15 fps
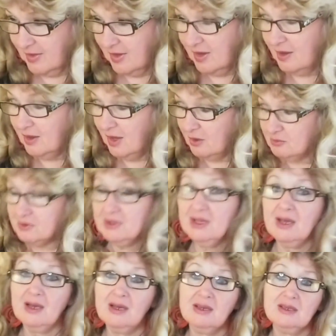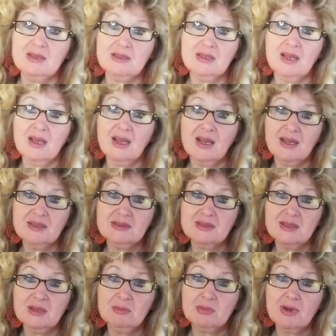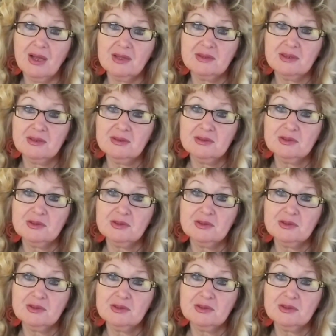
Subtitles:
Claudia has a brother,